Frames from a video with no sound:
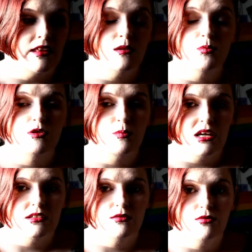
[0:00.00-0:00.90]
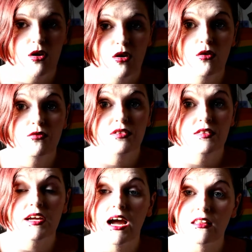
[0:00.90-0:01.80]
get the perspective of
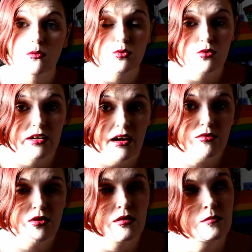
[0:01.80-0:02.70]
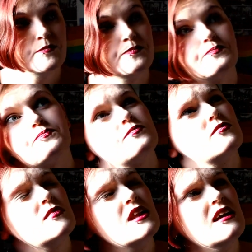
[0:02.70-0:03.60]
the guy that was running after them
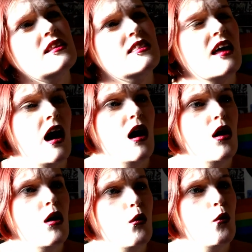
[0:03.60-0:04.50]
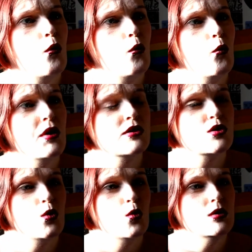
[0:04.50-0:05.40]
that we're
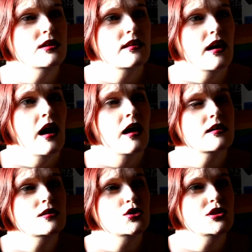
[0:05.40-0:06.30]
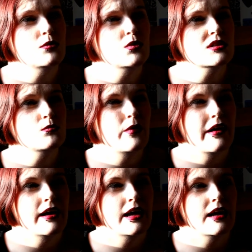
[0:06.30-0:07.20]
told that she wasn't
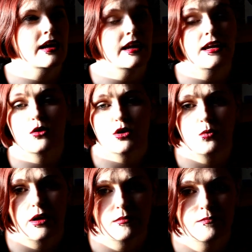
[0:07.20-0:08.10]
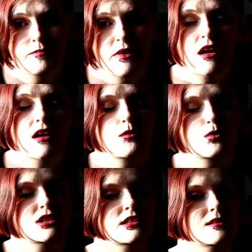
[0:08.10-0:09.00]
wearing any underwear,
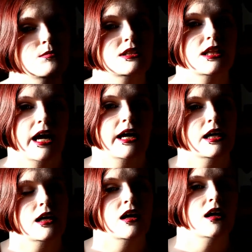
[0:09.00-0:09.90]
which seems like